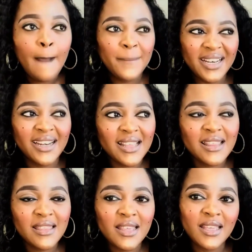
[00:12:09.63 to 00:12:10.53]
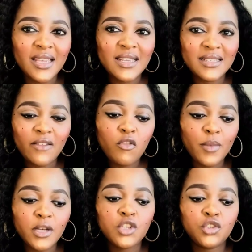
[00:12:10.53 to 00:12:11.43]
But another thing is,
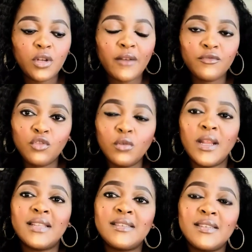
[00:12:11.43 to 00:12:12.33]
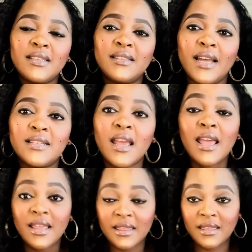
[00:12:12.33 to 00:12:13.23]
everybody should have known and seen that
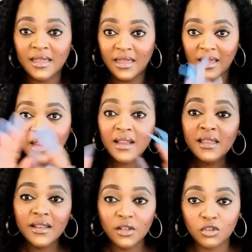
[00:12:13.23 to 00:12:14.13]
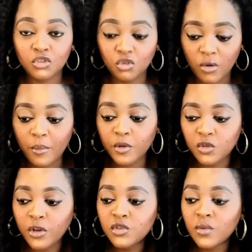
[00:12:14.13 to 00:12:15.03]
their little trip was
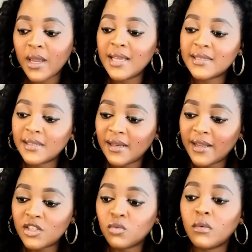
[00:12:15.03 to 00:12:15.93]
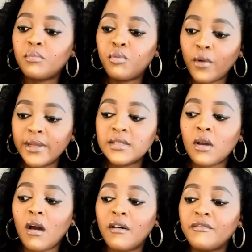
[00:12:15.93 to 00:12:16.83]
going to escalate to a
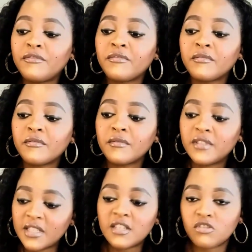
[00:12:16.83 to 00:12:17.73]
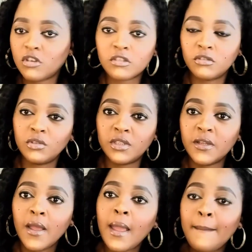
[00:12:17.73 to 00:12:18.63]
point of this is not good,
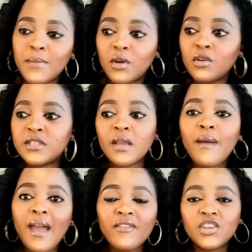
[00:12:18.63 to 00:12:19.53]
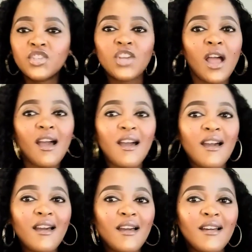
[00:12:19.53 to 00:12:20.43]
because they were having
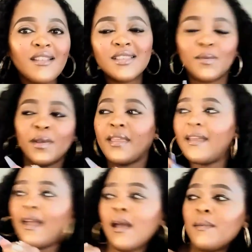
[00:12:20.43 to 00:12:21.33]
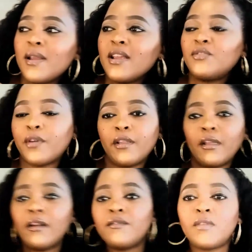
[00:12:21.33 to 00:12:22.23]
shots, smoking heavily, doing a
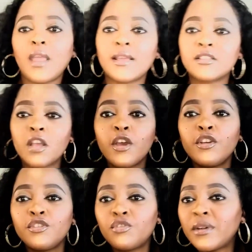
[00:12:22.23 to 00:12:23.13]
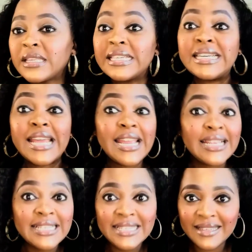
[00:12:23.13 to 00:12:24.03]
lot of things during the
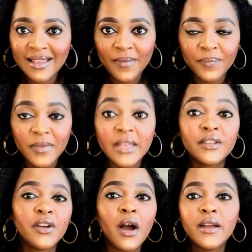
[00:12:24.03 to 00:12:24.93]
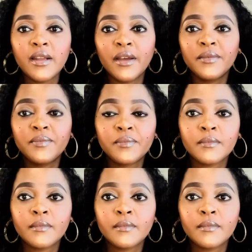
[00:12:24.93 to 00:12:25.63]
days in Ghana.